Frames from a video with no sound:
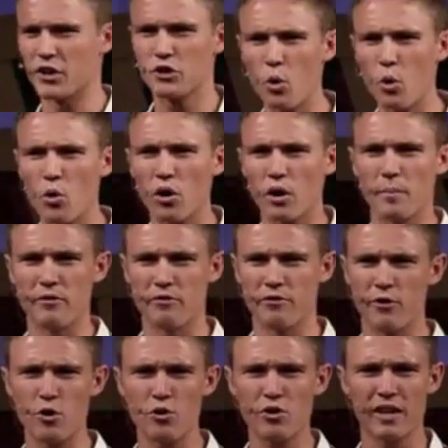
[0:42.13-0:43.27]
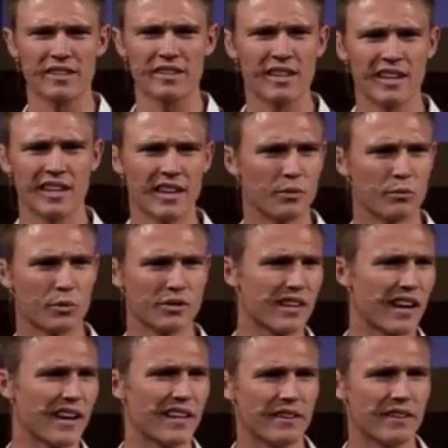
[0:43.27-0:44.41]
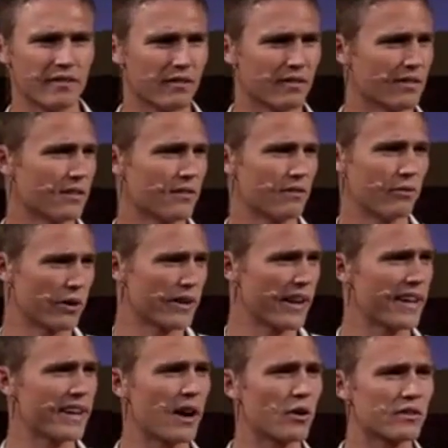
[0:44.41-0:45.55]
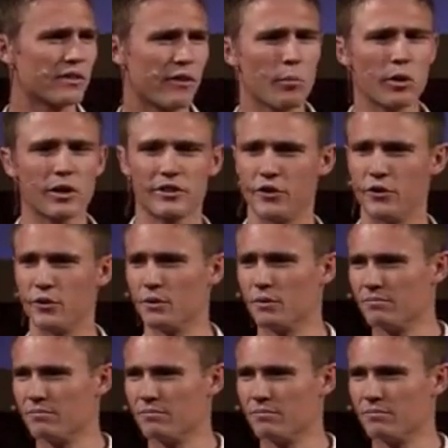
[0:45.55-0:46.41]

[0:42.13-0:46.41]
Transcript: a dorm, and food, and we're assigned 48 hours of homework to do.